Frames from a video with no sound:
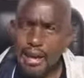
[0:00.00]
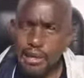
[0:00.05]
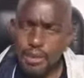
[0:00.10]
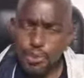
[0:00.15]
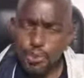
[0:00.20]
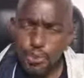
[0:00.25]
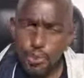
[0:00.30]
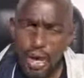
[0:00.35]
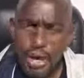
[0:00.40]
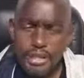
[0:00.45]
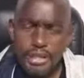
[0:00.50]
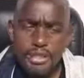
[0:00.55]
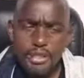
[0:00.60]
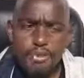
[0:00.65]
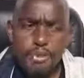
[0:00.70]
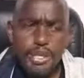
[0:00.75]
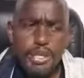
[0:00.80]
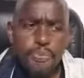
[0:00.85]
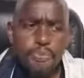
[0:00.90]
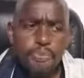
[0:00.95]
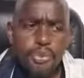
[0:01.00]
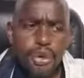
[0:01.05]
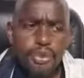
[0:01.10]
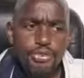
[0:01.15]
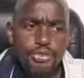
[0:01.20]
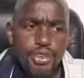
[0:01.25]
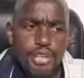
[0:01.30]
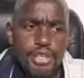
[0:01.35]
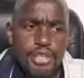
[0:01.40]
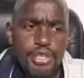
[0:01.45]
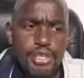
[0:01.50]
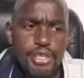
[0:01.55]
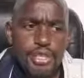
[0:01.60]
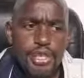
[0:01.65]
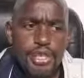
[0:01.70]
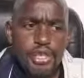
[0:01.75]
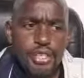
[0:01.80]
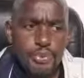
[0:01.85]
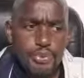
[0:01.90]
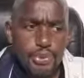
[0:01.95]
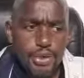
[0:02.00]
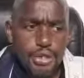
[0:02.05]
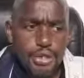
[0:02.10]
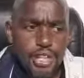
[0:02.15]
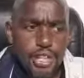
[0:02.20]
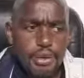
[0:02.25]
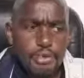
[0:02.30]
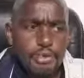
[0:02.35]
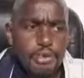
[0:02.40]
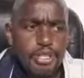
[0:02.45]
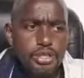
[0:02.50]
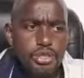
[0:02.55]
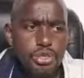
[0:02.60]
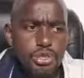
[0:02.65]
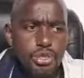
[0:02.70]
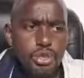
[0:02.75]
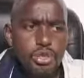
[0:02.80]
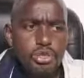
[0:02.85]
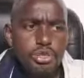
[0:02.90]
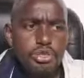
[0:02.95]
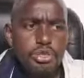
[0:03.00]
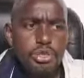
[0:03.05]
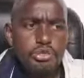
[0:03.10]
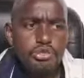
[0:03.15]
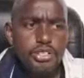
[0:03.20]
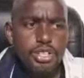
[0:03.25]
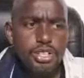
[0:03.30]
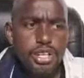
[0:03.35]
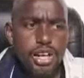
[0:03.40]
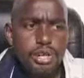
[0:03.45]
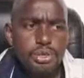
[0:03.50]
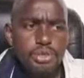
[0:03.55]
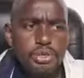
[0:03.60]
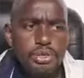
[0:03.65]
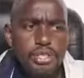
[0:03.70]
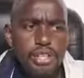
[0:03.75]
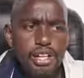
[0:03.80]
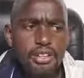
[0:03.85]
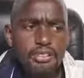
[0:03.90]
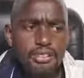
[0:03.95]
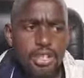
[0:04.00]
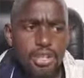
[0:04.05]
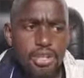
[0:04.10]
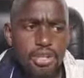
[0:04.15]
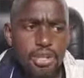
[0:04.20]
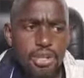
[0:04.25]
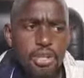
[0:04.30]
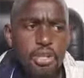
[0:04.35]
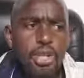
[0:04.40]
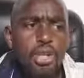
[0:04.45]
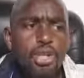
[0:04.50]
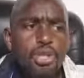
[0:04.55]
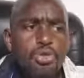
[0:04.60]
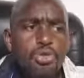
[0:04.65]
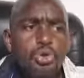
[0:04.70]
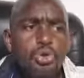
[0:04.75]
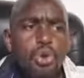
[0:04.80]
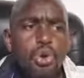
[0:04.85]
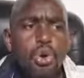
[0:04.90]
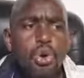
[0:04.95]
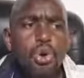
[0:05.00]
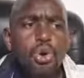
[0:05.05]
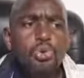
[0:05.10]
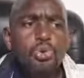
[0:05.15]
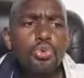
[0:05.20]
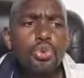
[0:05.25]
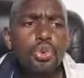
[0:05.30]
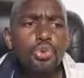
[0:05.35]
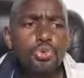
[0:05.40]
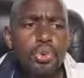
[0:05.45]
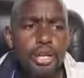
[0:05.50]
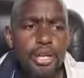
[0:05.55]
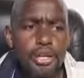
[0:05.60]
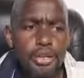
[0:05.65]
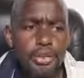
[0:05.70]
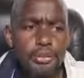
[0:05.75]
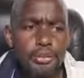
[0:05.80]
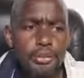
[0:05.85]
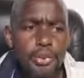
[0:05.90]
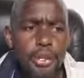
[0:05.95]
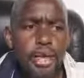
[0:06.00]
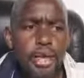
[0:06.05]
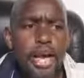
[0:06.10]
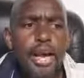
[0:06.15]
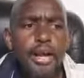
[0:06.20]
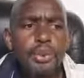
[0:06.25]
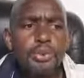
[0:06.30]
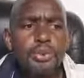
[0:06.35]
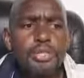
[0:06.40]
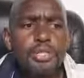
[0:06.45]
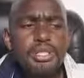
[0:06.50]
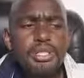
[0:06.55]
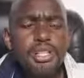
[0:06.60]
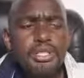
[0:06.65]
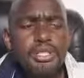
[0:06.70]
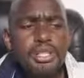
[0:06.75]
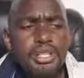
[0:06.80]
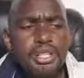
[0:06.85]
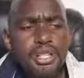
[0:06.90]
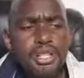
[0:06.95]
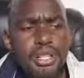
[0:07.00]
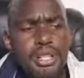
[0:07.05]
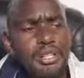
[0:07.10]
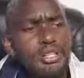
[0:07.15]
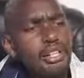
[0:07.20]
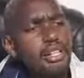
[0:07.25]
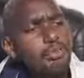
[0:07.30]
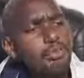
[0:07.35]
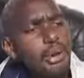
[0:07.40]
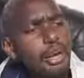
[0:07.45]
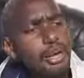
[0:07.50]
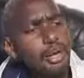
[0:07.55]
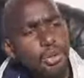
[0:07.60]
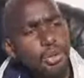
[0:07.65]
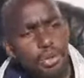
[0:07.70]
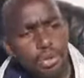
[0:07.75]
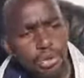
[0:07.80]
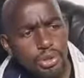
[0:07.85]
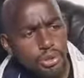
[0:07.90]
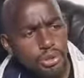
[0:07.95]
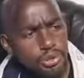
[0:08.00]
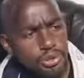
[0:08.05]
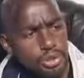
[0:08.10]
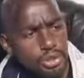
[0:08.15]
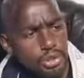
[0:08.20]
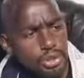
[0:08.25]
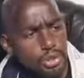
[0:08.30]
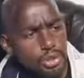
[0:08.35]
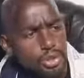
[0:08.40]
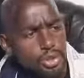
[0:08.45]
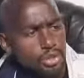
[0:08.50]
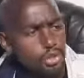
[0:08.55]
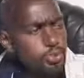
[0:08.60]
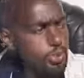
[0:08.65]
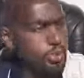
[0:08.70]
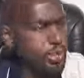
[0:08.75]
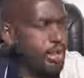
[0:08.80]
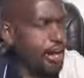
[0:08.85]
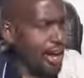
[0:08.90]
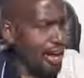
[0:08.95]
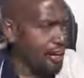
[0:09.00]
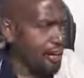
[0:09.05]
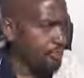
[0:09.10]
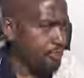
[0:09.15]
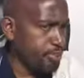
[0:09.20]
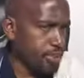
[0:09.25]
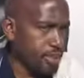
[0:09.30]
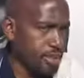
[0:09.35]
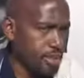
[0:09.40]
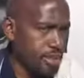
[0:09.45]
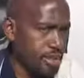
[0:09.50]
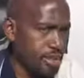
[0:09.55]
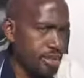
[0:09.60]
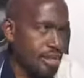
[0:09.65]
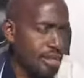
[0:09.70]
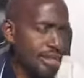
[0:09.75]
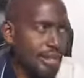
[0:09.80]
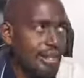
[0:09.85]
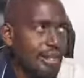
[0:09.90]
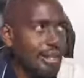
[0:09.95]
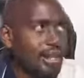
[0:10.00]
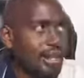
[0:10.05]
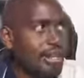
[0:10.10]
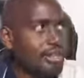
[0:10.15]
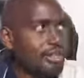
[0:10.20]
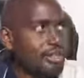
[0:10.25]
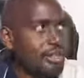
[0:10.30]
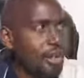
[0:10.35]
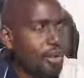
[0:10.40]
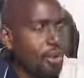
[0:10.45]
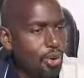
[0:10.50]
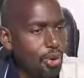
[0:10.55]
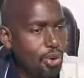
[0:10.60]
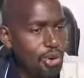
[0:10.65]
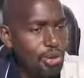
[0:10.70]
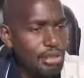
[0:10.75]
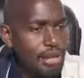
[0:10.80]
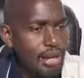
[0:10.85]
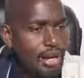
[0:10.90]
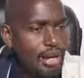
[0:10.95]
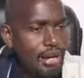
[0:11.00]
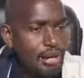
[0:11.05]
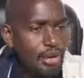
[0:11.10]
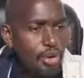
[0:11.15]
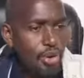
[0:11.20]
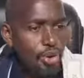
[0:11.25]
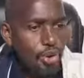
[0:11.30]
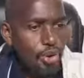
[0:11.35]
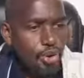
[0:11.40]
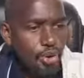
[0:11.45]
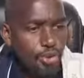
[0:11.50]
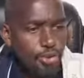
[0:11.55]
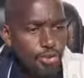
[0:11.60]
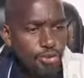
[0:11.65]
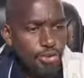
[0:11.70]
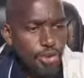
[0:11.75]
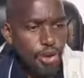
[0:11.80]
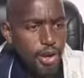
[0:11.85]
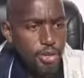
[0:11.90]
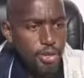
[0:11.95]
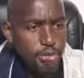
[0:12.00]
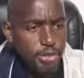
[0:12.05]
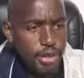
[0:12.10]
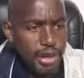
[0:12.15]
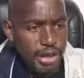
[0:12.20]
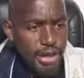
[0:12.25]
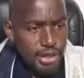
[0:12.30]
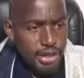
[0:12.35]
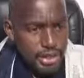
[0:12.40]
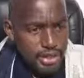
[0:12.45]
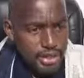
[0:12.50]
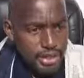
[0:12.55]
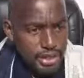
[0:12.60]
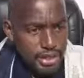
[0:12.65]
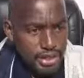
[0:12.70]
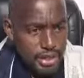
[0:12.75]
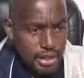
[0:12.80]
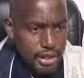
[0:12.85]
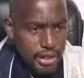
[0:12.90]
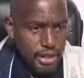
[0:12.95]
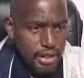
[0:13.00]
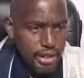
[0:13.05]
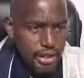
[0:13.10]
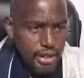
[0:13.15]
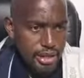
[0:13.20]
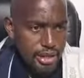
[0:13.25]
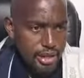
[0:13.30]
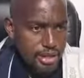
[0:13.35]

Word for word: and once made perfect, he became the source of eternal salvation to all who obey him and was designated by God to be high priest in the order of Melchizedek.